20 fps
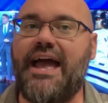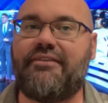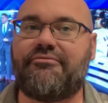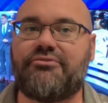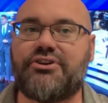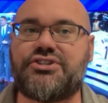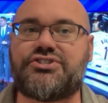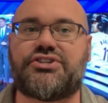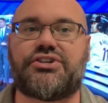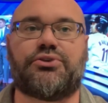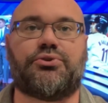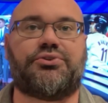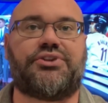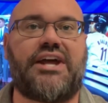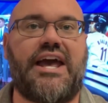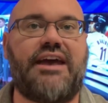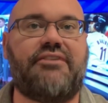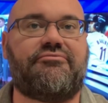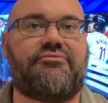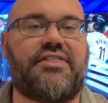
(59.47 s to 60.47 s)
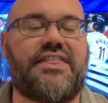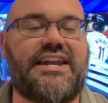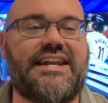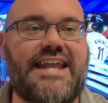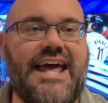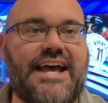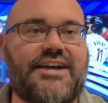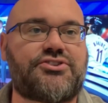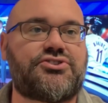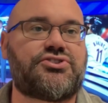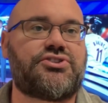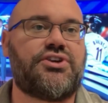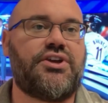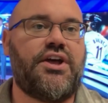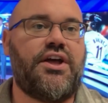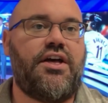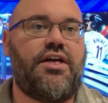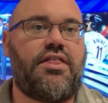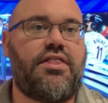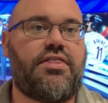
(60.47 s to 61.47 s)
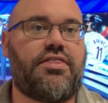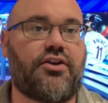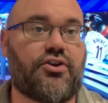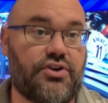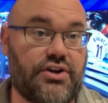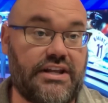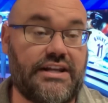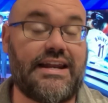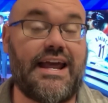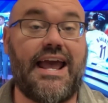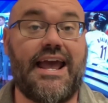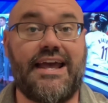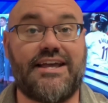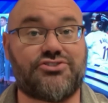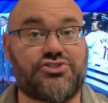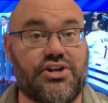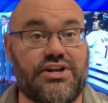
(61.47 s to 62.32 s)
every single day for the next 30 days.